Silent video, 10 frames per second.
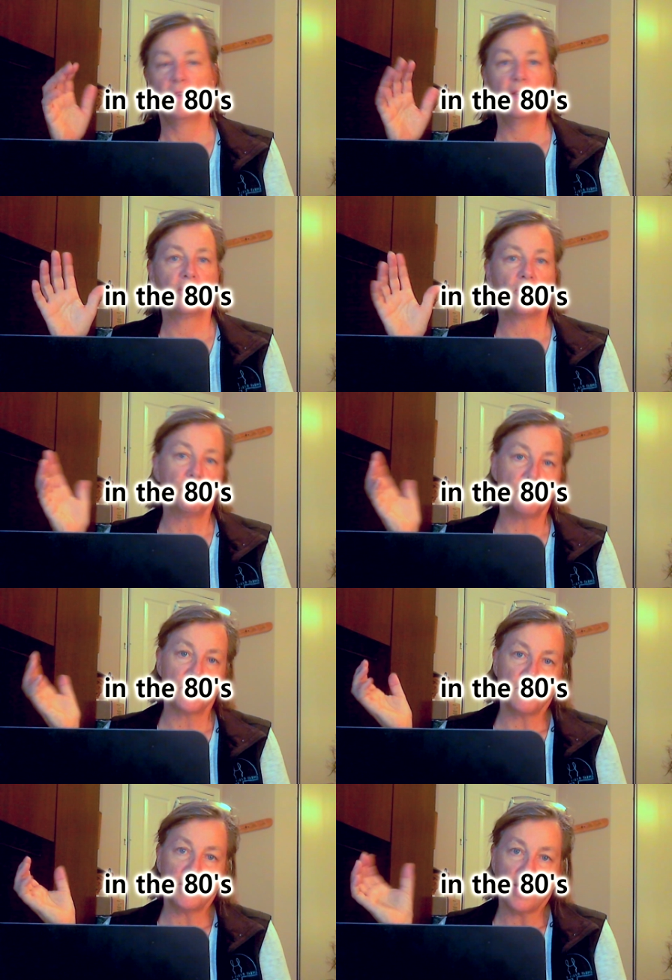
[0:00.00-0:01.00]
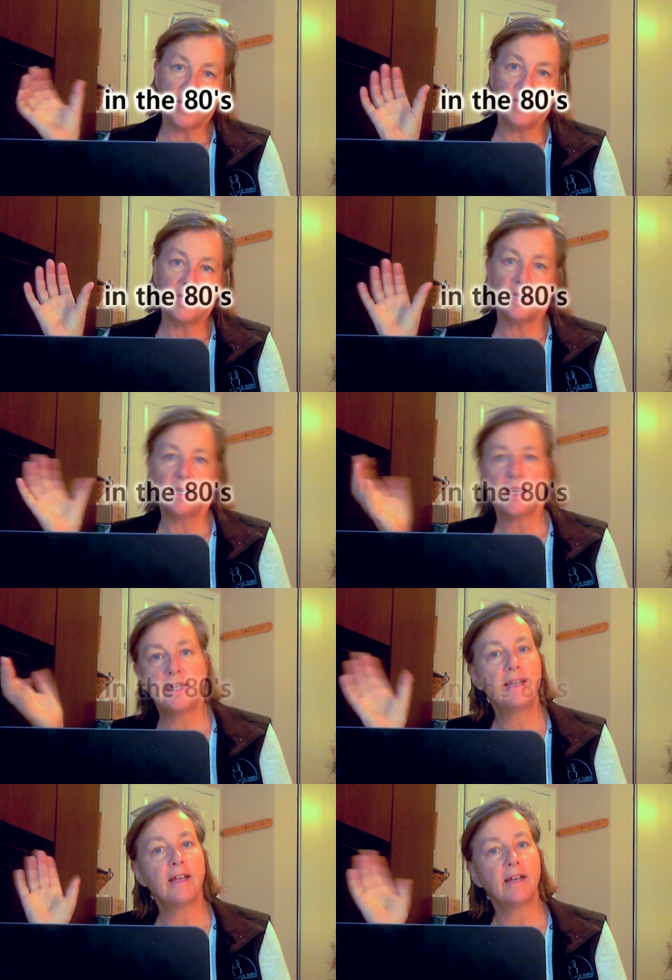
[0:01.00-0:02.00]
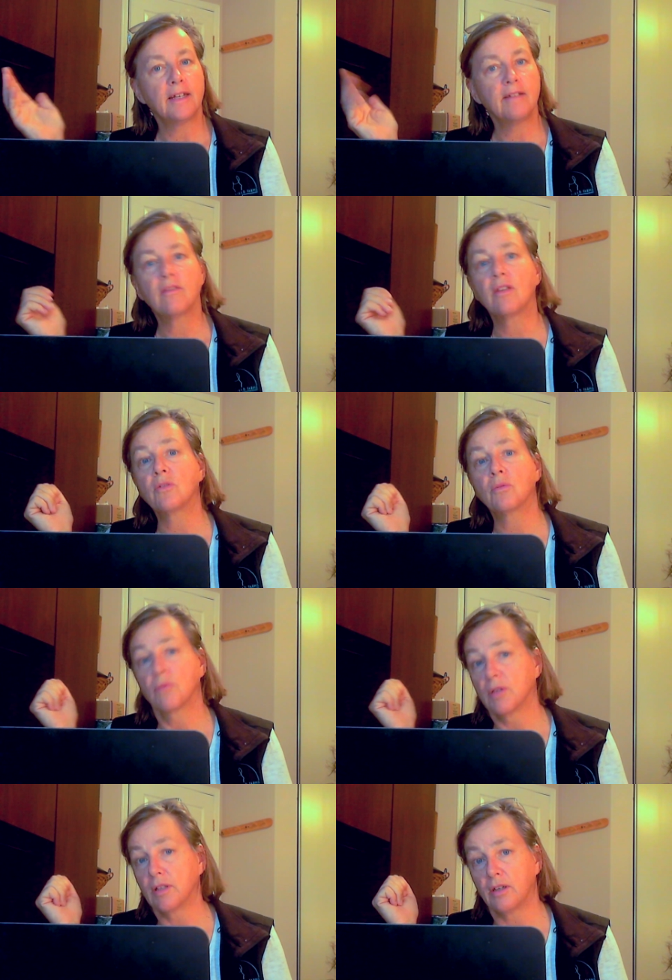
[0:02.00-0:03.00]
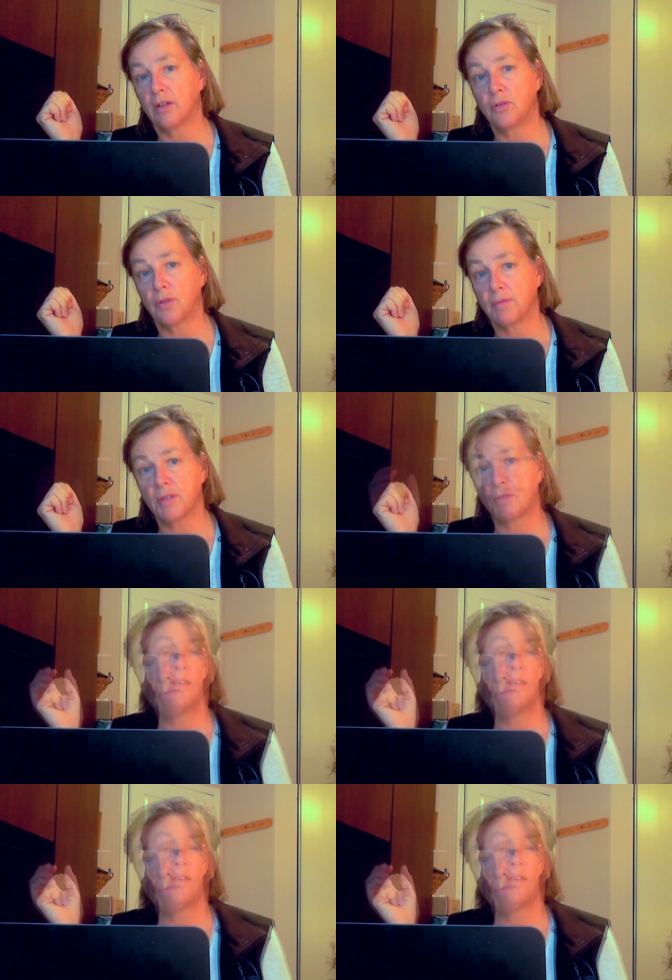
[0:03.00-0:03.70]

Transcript: So between eighty and eighty-nine, those are really good trips as